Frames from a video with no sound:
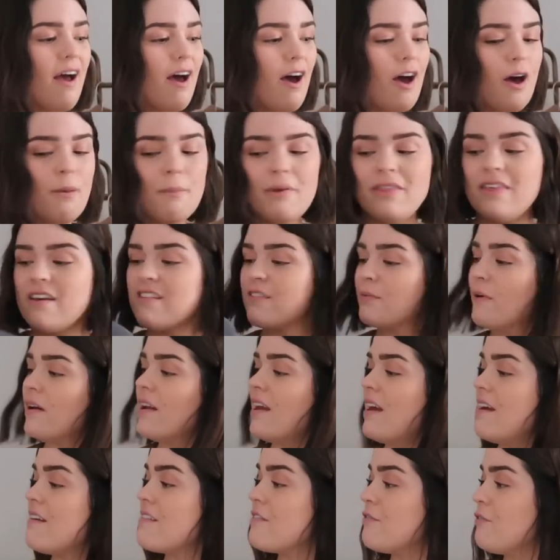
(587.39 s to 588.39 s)
Um, this
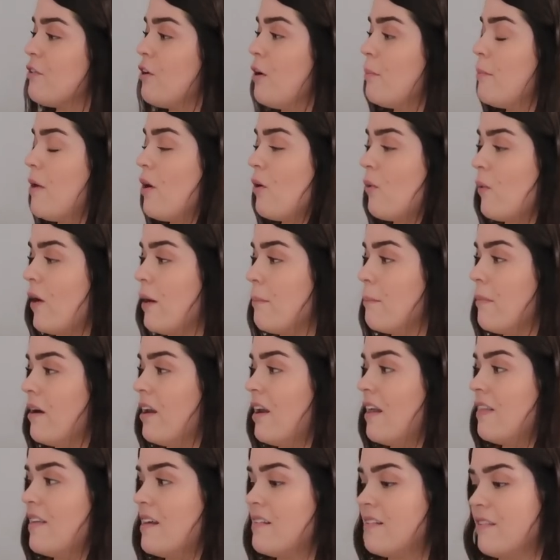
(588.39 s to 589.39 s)
one is from
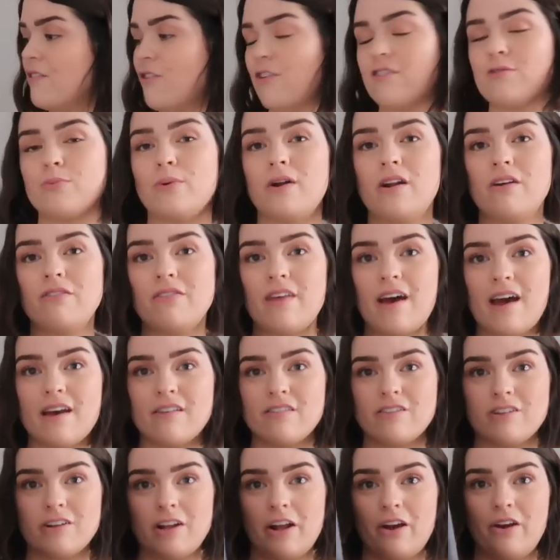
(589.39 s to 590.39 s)
Equipment. This is just one of their
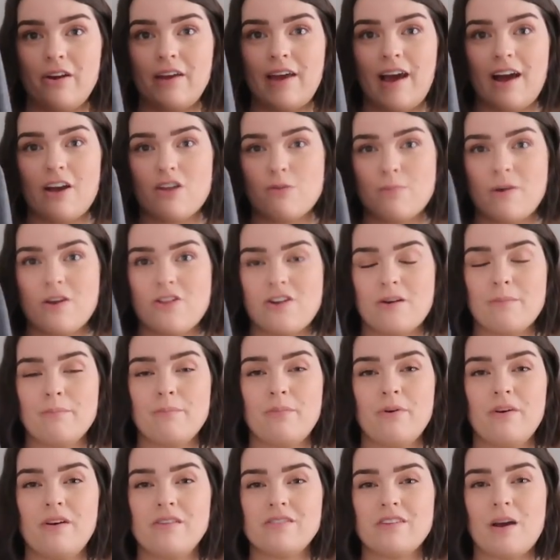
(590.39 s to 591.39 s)
Sloane cashmere
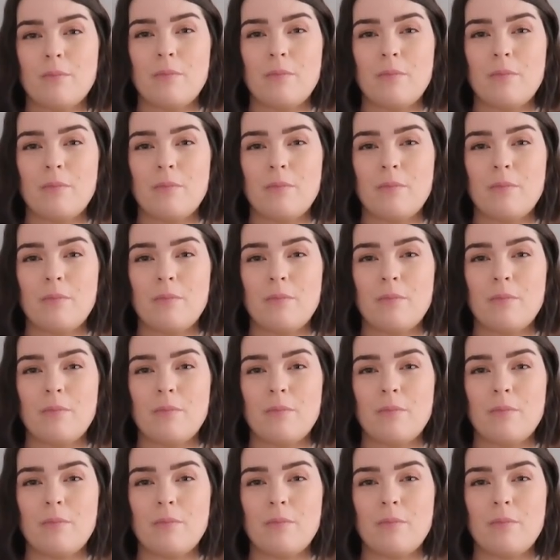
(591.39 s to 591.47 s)
jumpers.